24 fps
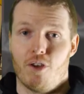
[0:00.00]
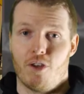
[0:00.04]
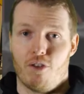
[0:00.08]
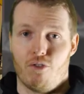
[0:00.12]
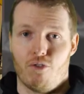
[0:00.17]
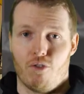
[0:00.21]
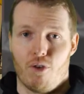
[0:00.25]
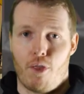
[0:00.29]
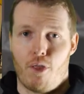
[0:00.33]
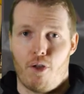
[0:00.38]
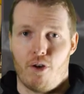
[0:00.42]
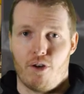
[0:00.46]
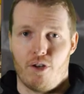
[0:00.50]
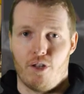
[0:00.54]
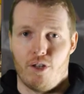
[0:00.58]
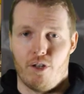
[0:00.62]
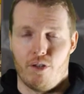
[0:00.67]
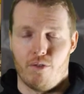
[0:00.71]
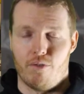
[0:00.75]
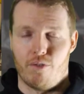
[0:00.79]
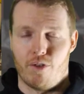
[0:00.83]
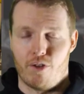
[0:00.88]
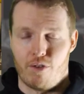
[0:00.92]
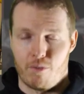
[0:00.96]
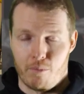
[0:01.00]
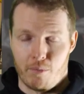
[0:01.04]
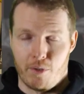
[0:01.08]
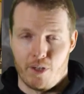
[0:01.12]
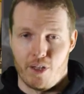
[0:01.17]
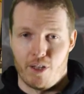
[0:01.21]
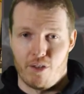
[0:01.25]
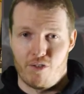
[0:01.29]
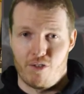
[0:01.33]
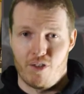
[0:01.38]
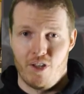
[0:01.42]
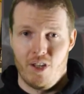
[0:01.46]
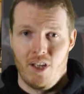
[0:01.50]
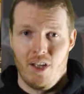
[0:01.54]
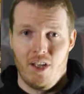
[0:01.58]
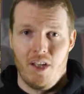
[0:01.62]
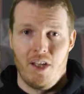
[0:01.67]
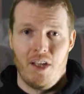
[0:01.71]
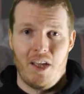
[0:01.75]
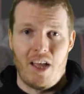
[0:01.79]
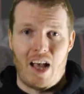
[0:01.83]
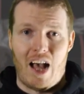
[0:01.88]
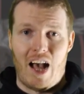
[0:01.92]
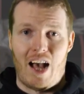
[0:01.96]
130 in the first place,
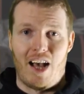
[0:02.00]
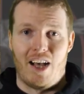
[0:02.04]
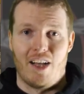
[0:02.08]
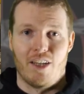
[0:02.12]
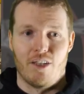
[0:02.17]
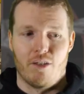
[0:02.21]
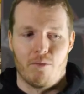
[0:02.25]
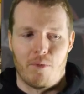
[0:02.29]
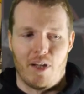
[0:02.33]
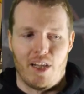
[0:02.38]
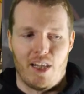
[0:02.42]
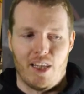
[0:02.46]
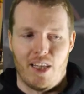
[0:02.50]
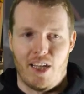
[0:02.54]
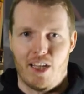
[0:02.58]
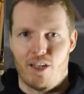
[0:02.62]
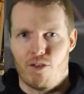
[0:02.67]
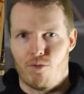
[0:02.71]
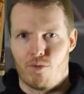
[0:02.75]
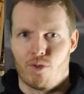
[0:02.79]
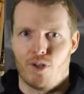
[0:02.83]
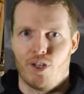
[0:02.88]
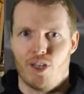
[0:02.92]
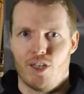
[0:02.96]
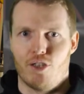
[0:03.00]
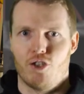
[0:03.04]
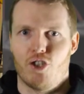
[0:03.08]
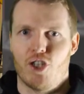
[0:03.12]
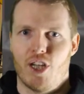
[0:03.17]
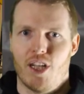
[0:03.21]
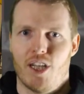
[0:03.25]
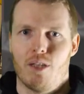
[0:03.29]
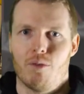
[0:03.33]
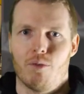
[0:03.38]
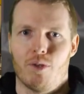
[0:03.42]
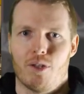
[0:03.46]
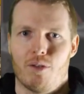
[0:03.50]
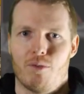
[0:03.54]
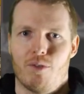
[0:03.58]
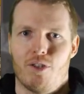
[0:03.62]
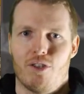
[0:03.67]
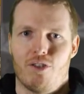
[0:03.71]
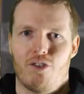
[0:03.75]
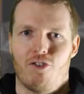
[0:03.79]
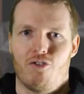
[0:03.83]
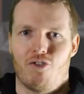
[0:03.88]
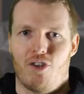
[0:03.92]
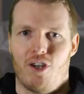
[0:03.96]
and my legs were like jelly when I
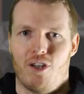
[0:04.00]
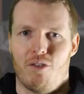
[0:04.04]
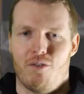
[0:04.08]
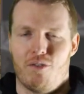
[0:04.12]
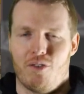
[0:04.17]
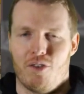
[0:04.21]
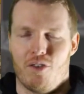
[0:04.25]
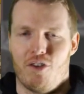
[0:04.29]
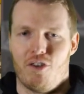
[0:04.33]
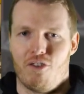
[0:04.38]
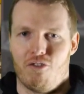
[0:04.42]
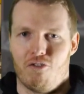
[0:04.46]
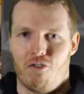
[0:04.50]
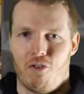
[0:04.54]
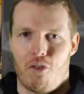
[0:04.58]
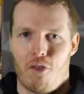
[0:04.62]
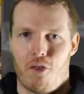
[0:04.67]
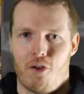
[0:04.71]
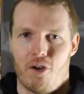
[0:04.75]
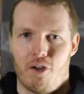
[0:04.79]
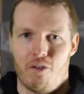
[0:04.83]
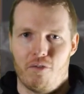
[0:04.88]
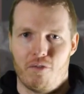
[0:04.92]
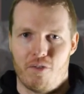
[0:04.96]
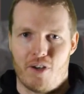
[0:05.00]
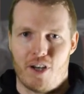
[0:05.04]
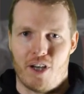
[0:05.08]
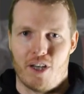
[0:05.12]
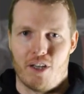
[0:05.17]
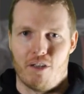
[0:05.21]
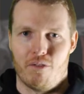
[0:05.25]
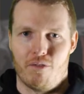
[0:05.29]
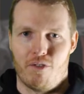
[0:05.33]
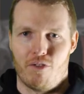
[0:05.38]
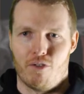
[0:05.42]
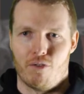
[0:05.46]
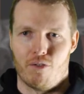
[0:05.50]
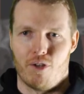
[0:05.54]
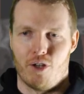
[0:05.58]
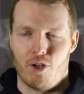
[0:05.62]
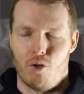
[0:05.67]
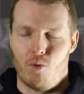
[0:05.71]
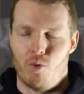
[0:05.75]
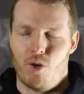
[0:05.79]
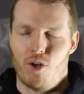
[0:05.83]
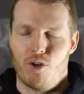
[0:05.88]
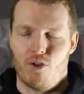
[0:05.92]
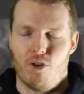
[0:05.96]
went to try for the 135, so I
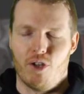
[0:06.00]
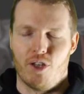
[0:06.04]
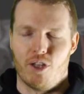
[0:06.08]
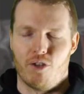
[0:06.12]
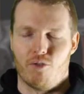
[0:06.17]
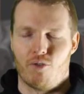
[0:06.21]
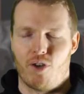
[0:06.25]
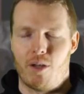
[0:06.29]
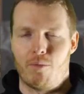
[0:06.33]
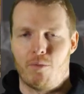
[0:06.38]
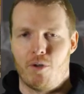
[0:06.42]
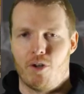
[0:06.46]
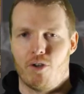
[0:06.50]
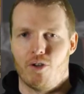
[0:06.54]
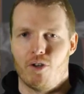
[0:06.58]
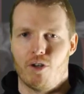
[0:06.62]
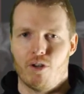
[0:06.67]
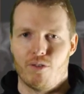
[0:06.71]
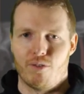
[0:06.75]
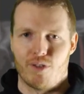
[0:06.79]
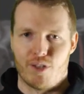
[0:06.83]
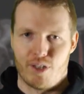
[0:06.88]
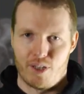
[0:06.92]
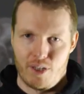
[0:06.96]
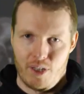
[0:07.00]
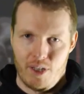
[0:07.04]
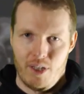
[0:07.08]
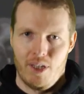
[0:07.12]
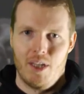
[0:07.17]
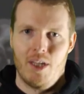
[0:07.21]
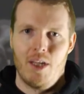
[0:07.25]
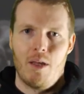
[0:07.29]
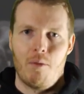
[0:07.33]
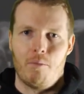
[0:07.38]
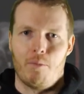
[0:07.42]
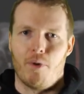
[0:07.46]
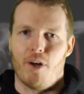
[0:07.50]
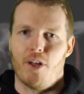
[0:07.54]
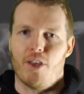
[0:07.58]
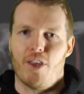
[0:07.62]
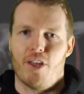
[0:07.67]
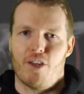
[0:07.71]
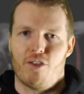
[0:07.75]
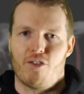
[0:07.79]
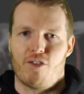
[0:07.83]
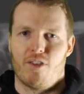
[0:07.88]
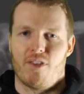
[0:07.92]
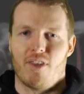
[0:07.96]
got 1 clean rep out of it. But
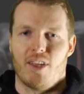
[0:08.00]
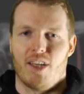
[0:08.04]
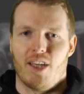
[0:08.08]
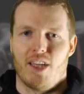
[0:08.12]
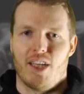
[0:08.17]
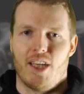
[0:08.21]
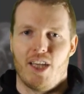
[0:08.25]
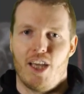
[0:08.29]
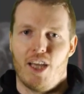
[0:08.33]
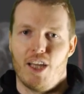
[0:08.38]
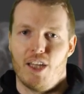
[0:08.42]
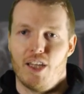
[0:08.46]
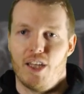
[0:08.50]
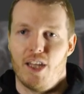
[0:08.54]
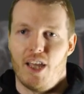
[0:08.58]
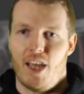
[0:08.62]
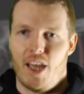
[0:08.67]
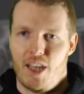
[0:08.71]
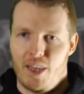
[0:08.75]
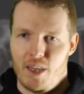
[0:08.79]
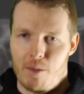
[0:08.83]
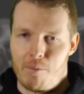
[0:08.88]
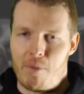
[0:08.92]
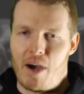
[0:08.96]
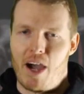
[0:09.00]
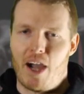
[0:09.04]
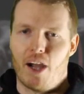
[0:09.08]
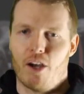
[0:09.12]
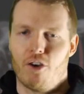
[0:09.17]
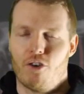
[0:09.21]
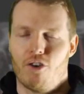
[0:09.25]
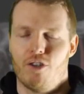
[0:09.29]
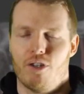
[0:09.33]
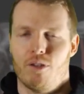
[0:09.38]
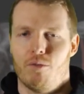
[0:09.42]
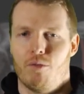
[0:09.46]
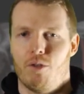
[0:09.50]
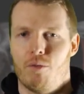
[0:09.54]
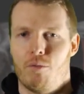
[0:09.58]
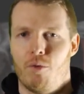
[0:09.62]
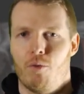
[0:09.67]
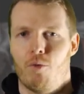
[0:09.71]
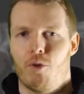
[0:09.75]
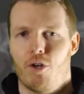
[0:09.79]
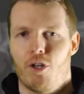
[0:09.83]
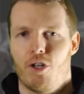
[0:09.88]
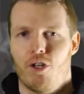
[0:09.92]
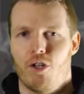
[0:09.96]
that's something, again, in the background I'm going to
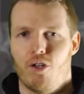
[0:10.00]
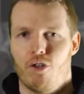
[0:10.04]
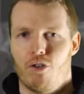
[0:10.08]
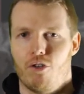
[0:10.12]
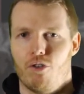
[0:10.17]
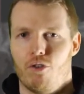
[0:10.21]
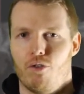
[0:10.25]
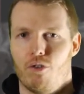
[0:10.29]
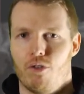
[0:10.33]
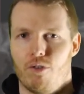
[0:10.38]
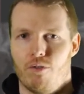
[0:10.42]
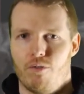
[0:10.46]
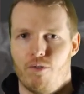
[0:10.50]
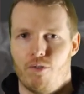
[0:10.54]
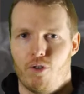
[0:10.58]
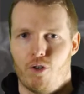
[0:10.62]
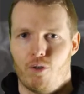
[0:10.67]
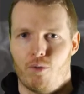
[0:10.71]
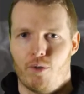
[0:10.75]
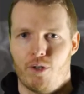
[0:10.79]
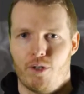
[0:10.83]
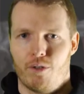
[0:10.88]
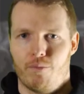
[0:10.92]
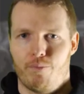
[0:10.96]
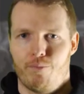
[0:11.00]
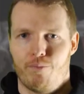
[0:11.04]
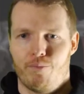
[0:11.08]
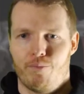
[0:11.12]
be working on going forward.